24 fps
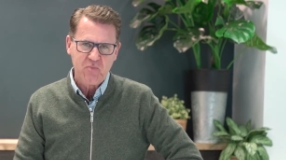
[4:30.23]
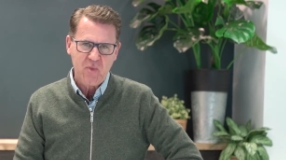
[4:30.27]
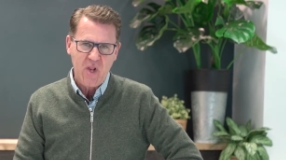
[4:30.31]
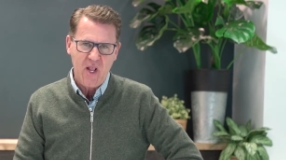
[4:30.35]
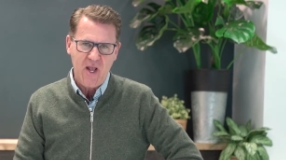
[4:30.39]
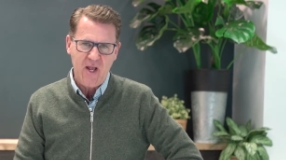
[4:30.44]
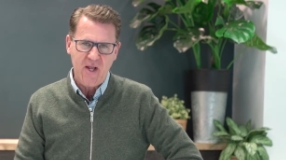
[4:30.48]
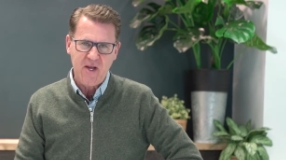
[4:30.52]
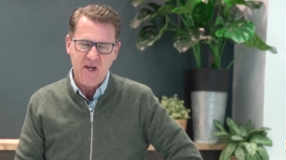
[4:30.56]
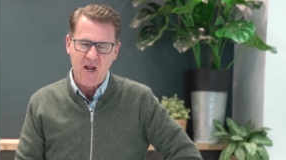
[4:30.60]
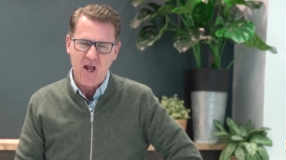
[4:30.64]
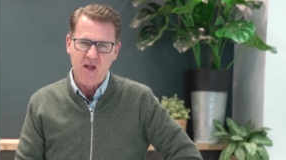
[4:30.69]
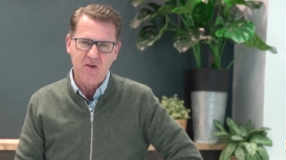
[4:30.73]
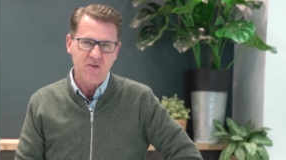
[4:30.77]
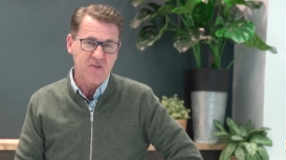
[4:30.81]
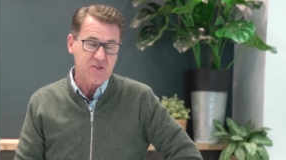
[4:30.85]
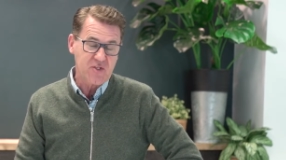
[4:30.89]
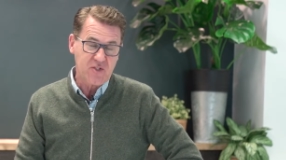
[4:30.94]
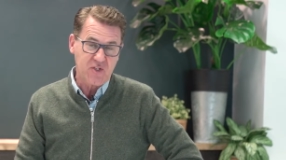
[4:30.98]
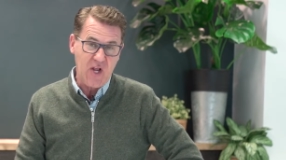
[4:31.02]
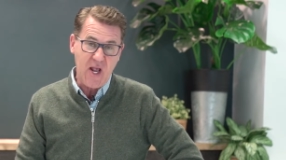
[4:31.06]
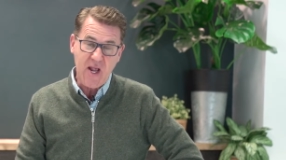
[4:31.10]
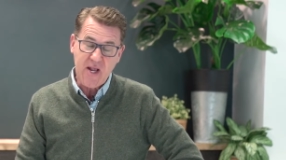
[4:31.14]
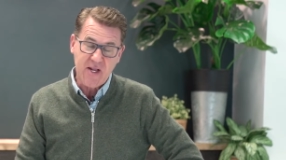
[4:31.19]
And I
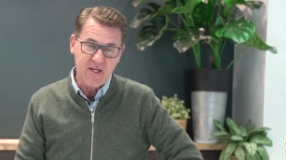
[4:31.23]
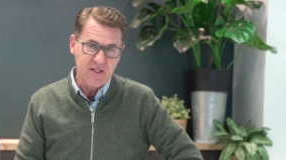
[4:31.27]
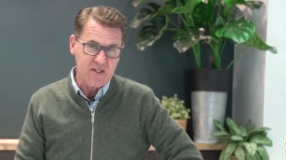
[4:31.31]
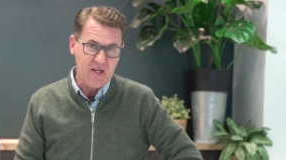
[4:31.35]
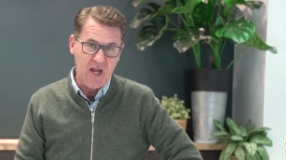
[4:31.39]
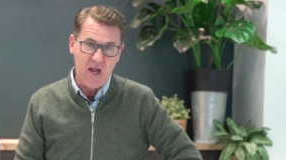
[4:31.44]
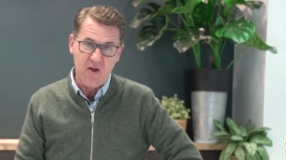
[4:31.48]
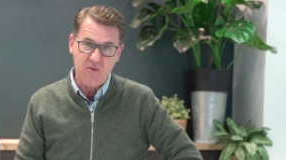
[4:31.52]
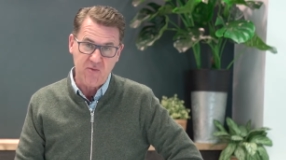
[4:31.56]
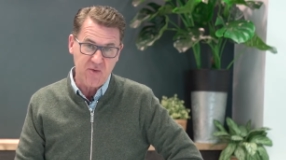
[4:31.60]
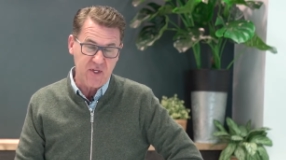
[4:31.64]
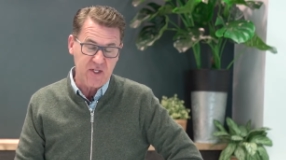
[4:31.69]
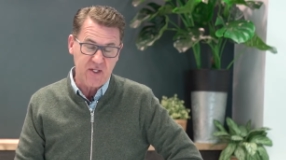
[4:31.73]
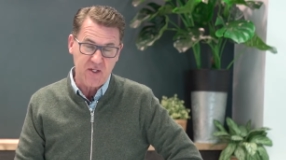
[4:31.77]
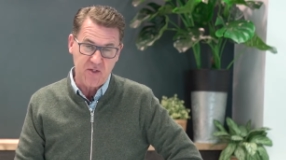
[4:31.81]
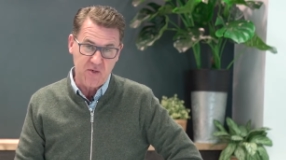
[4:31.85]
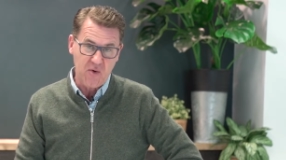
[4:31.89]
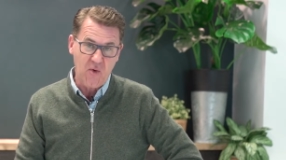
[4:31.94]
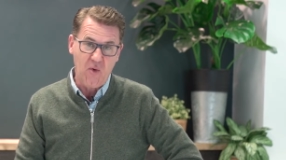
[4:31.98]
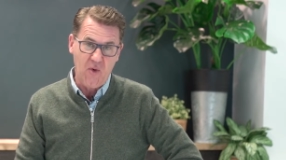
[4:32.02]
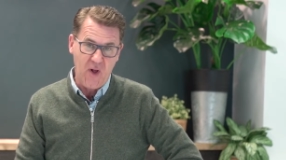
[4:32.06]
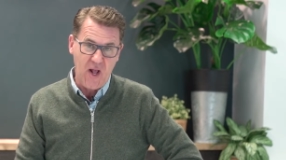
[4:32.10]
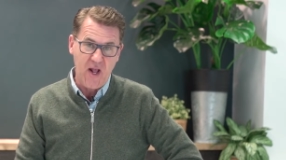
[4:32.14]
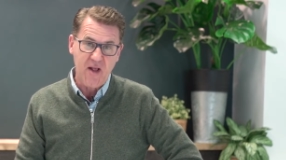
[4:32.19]
understand how we can
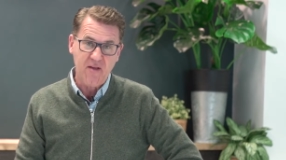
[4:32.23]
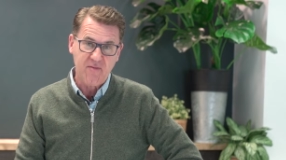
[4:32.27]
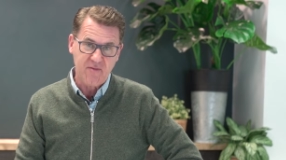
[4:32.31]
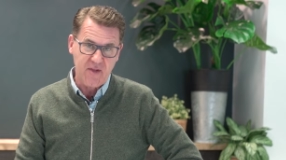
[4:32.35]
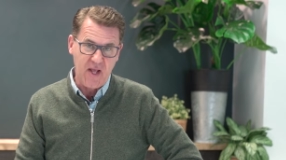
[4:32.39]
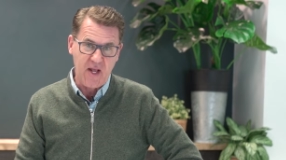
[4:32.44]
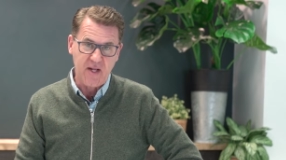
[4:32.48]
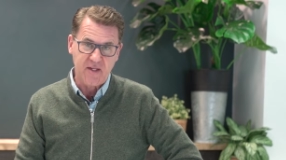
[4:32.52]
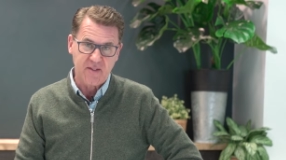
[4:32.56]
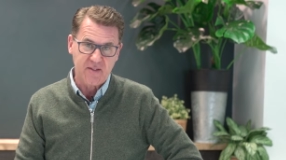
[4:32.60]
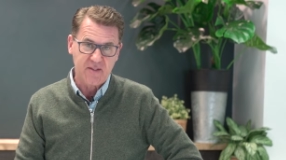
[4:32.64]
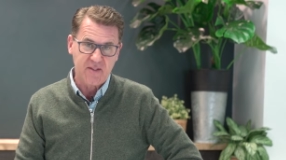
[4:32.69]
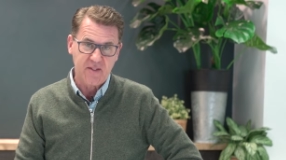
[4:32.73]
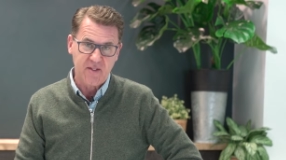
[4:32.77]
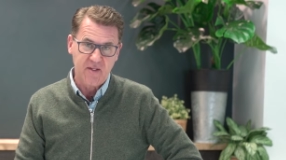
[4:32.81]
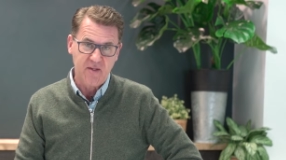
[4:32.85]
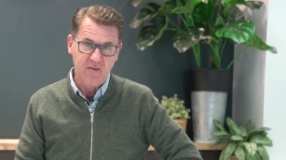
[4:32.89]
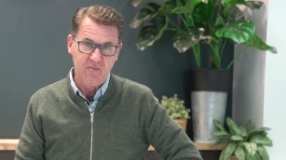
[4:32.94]
all have that.